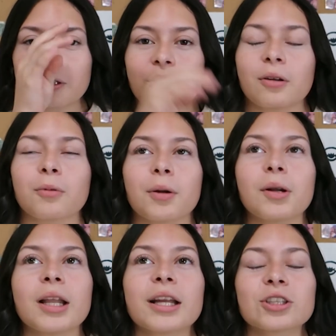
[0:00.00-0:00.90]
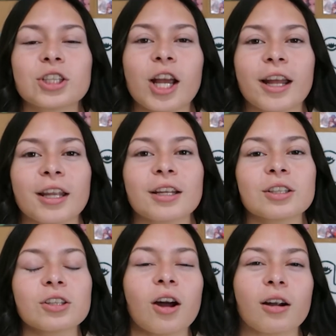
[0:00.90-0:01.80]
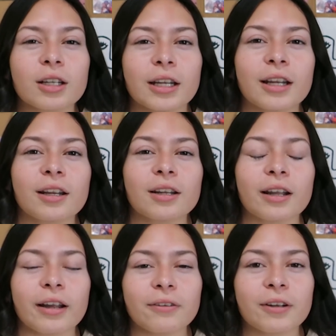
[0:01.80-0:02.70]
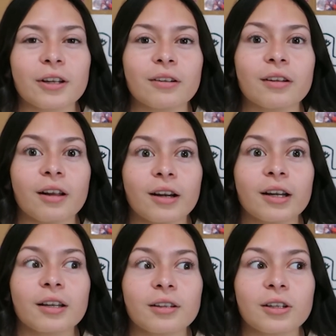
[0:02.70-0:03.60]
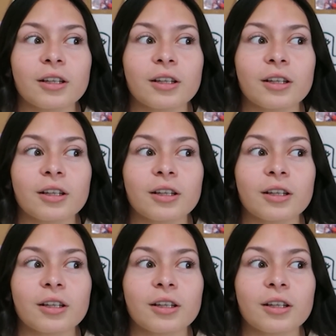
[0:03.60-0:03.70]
So we were like chatting and talking and laughing a lot.